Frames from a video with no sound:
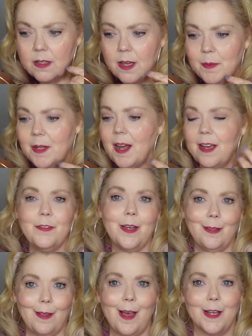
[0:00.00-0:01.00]
I mean, I've
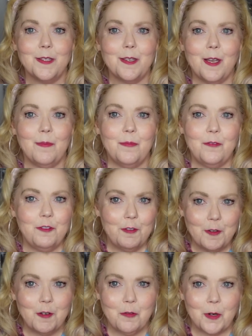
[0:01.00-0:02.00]
got lines. I'm
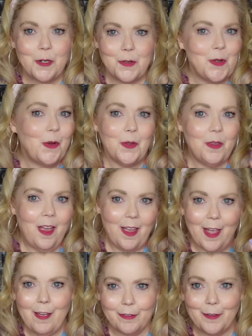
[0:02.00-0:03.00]
fifty-four years old. I
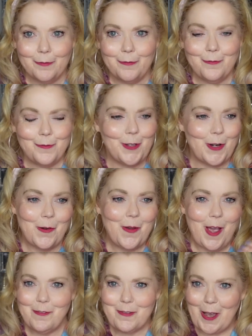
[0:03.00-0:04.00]
have, you know,
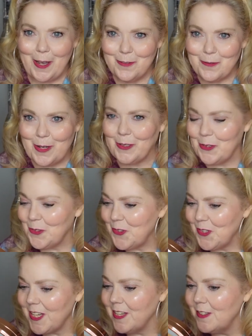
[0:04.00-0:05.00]
I've got wrinkles
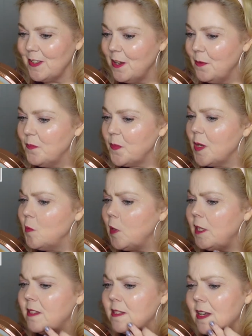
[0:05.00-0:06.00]
and things,
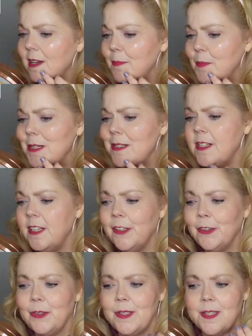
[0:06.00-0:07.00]
but it's not
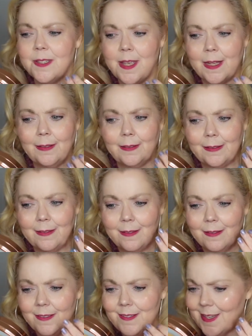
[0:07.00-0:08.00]
particularly settle,
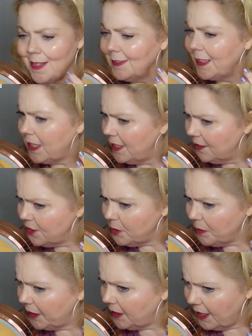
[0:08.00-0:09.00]
settling into
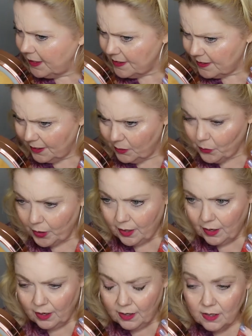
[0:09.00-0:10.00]
my lines
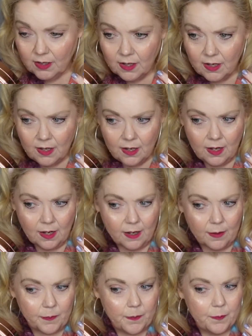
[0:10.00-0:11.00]
anywhere.
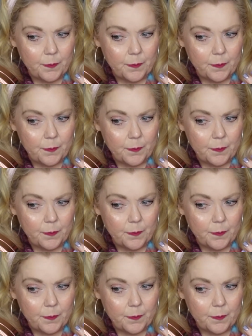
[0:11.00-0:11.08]
Um,